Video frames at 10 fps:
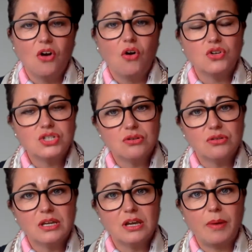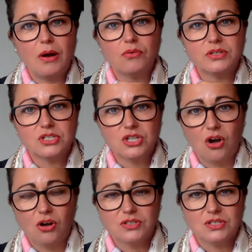Or do you think about all the
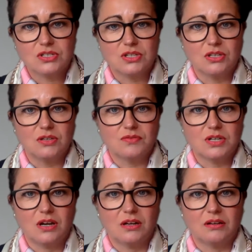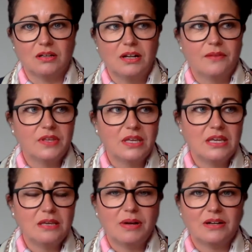tasks that you've done, the
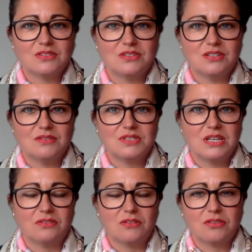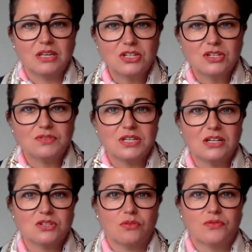emails that you've sent, the things you've
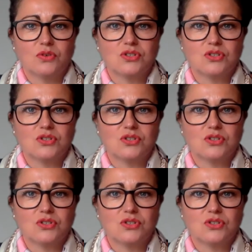ticked off your